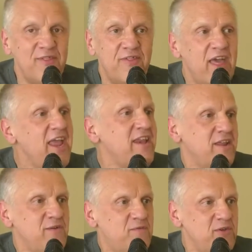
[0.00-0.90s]
they
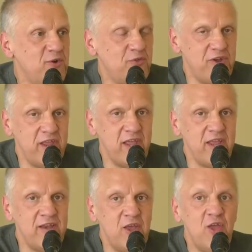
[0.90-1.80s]
didn't feel the
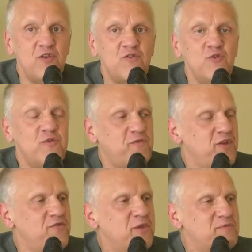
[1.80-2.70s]
need right. to
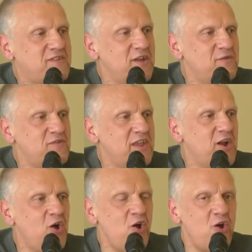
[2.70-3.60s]
defend themselves at
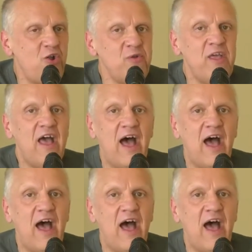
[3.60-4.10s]
all.